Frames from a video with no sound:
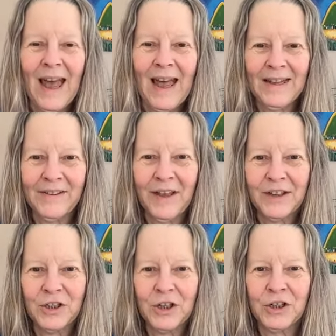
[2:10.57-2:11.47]
And
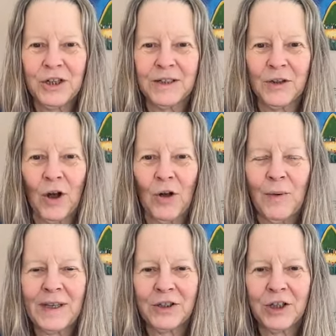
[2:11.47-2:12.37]
thus she is
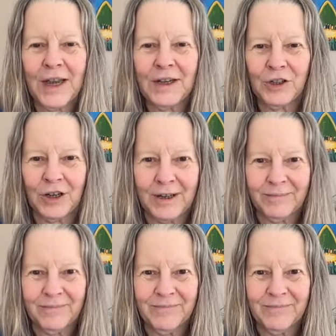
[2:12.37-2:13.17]
always changing.